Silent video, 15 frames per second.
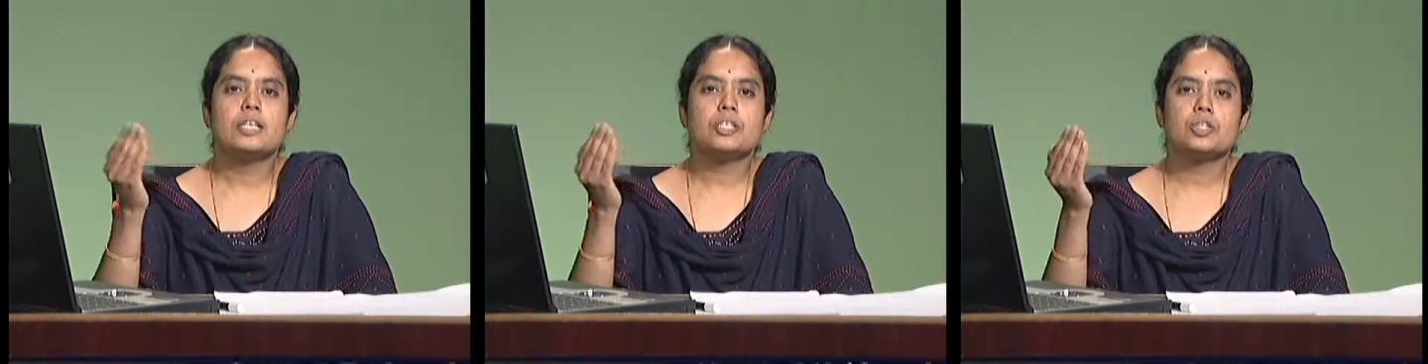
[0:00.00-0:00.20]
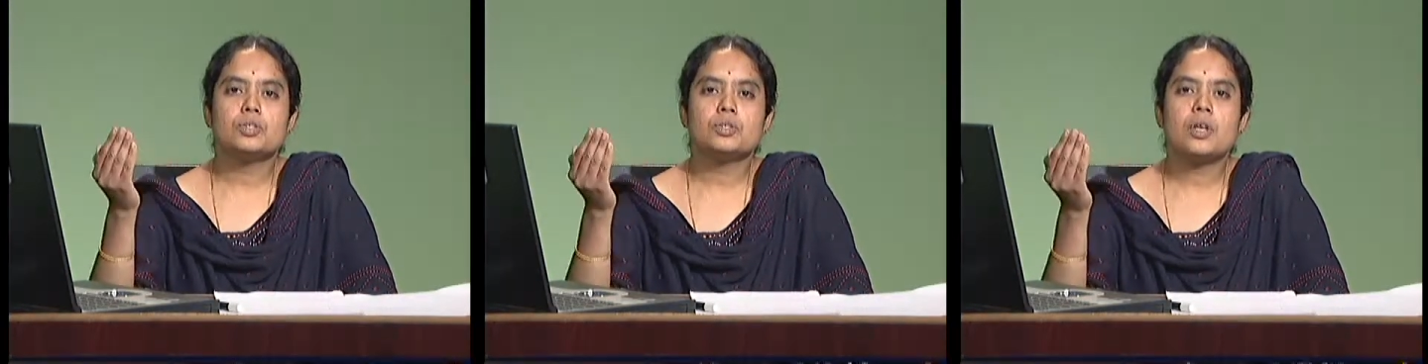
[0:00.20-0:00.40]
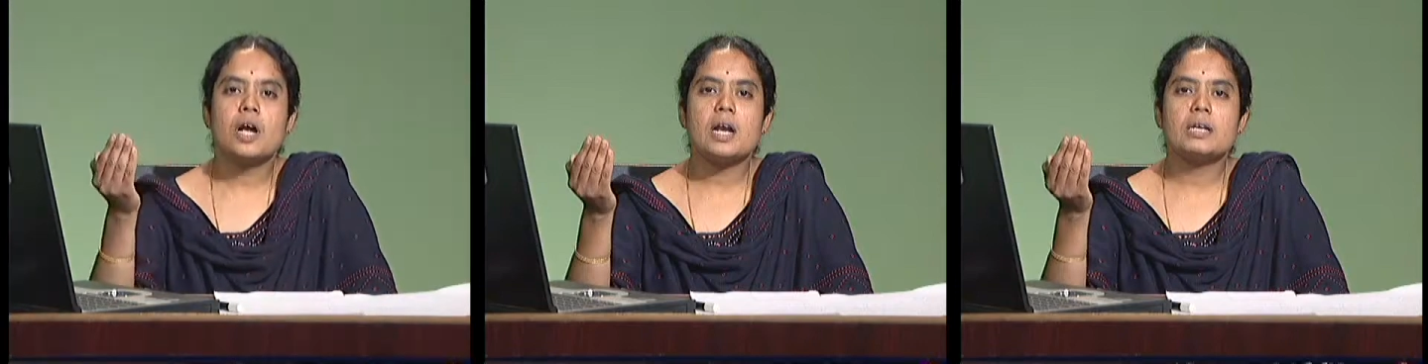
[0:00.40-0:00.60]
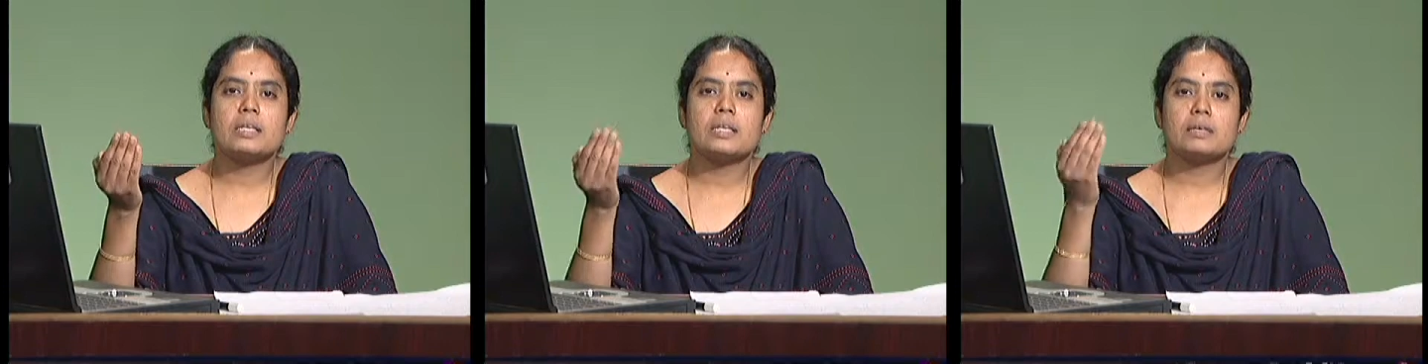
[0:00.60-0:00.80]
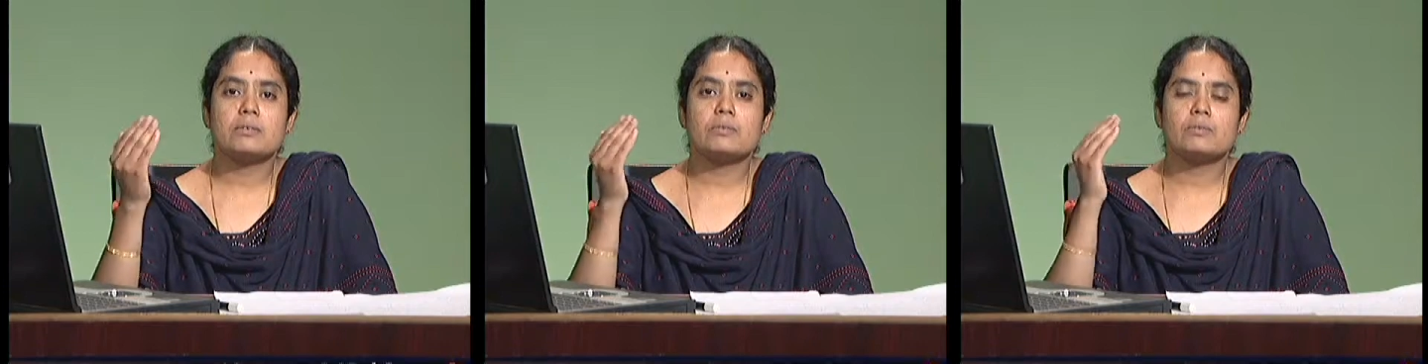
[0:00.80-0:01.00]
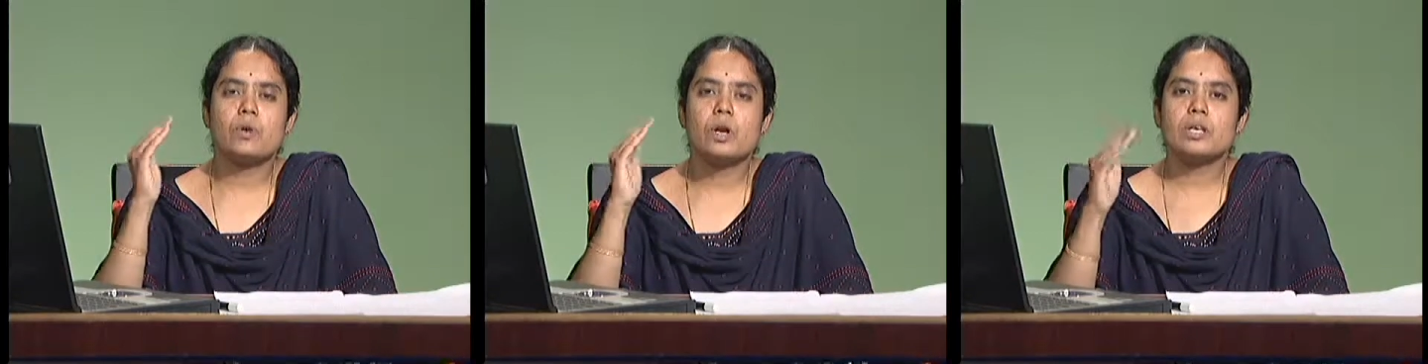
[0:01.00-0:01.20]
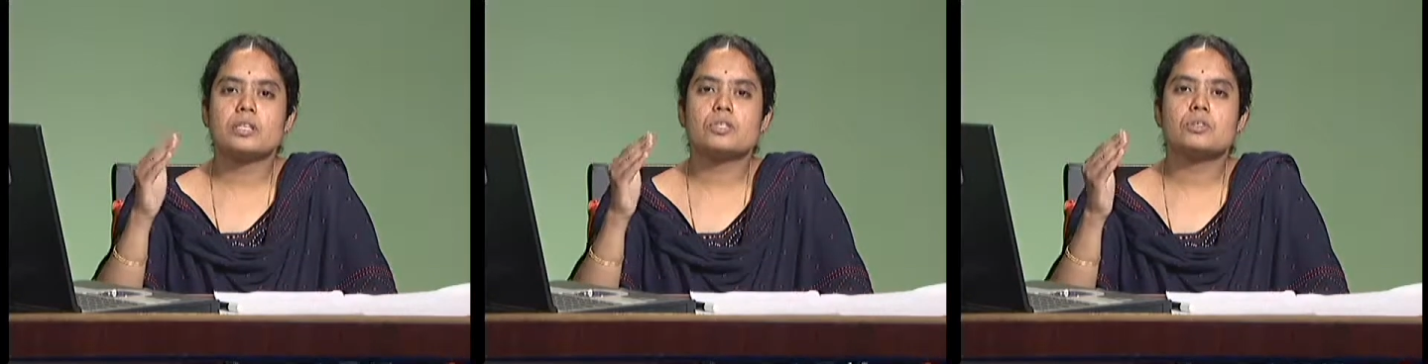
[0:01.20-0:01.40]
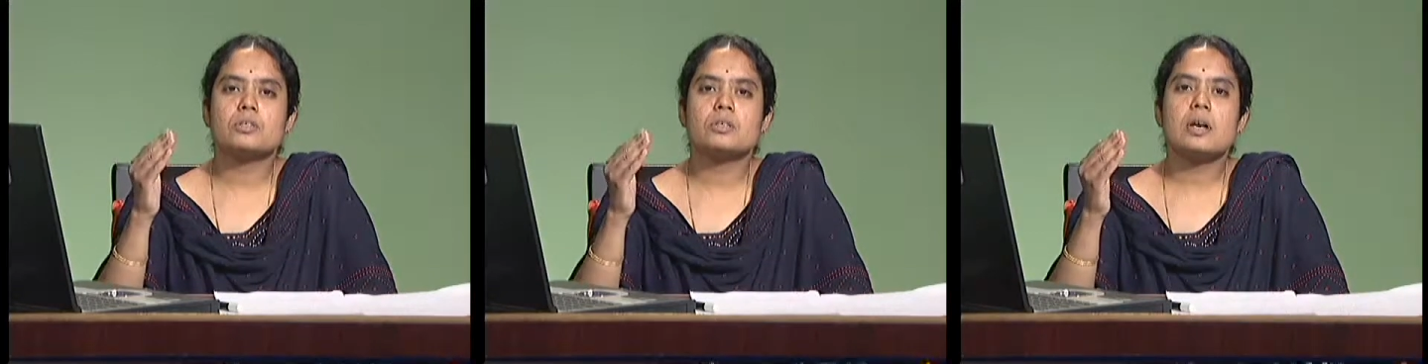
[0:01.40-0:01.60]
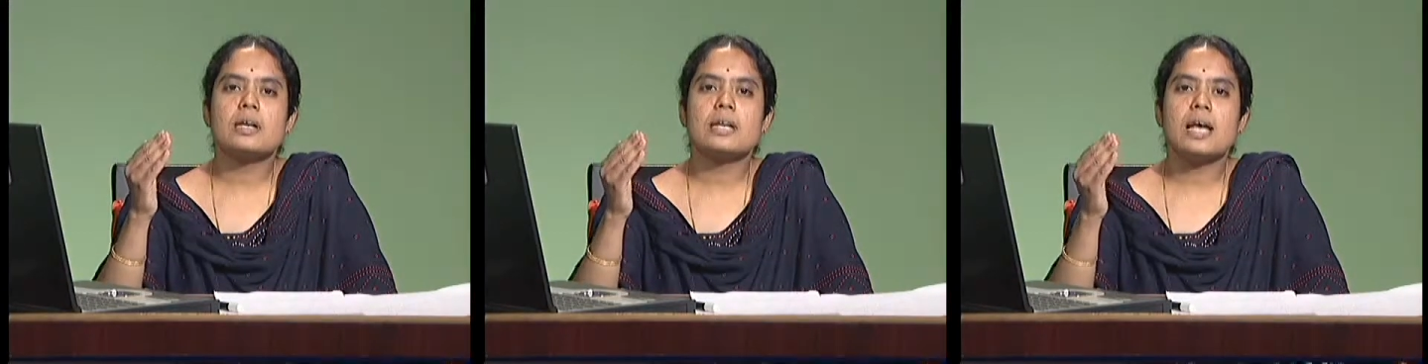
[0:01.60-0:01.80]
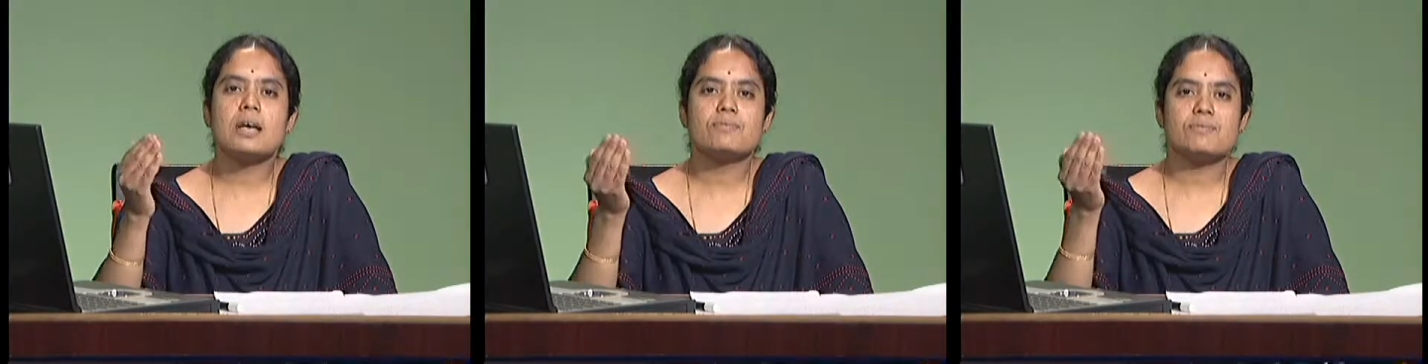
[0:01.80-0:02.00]
the water should
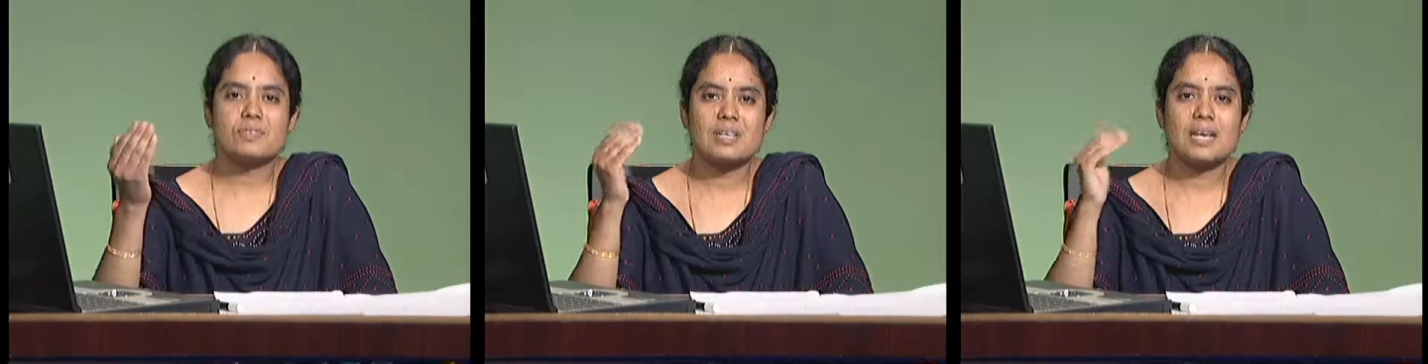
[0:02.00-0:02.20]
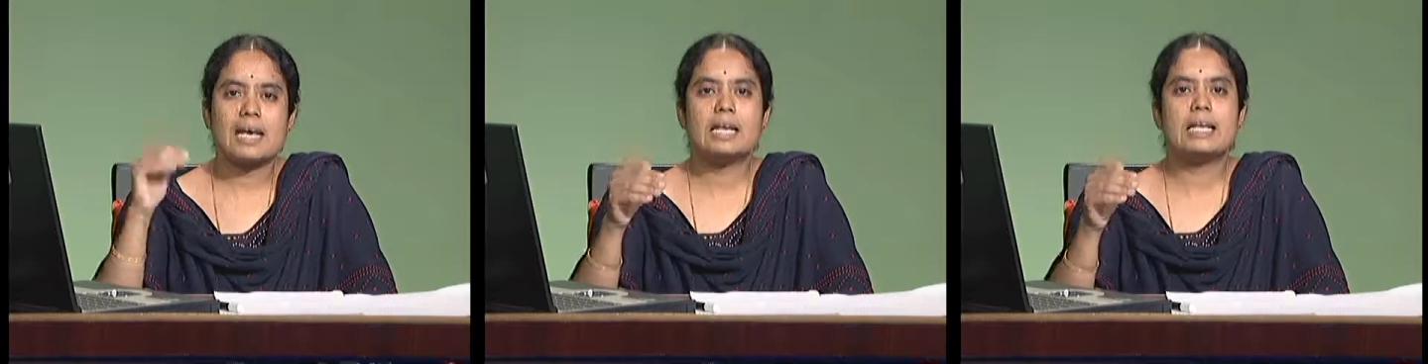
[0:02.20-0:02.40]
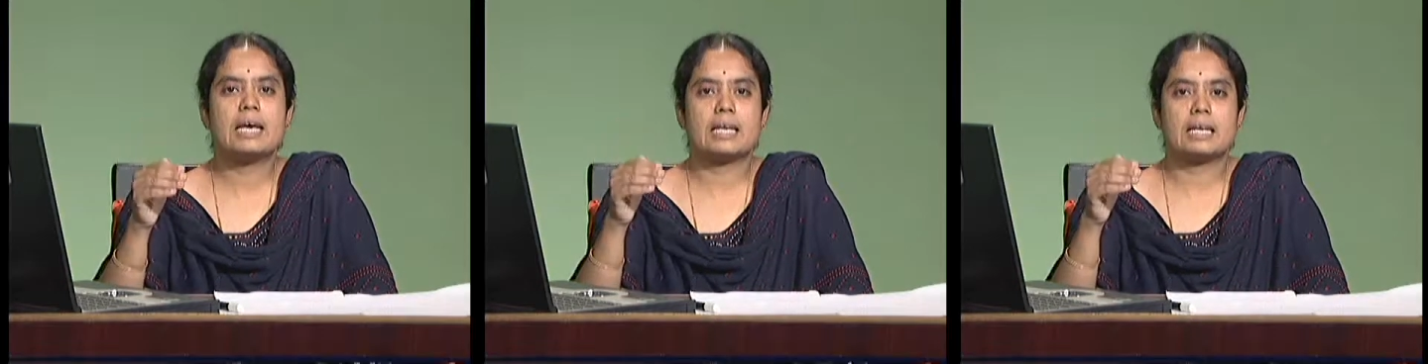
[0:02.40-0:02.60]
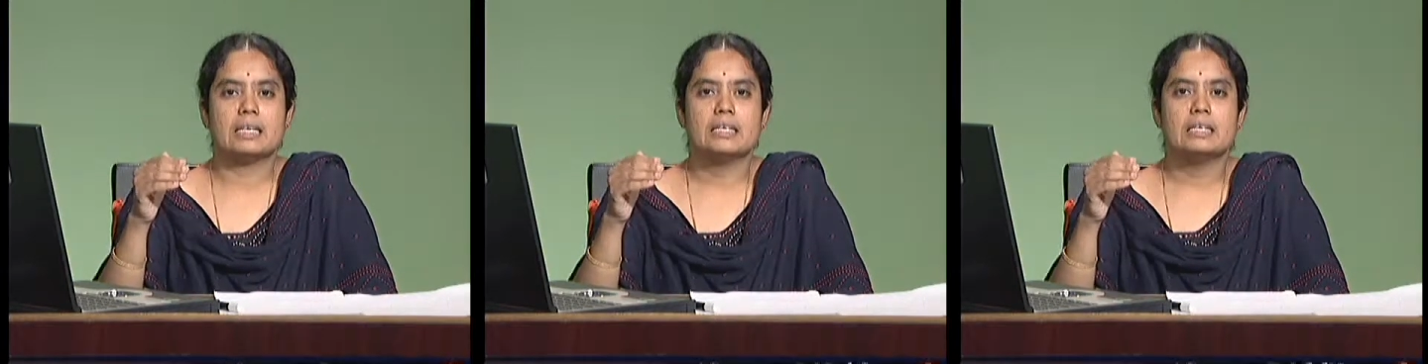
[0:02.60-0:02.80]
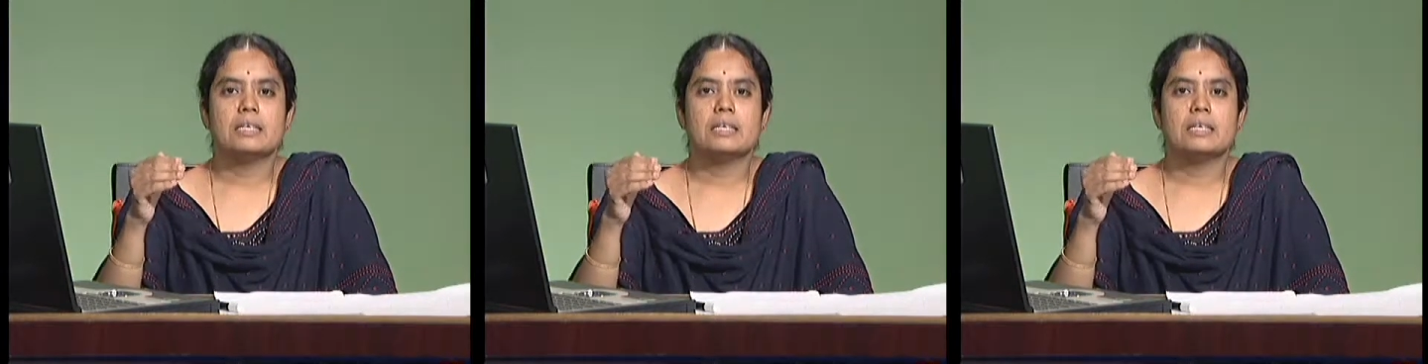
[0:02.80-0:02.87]
not have color.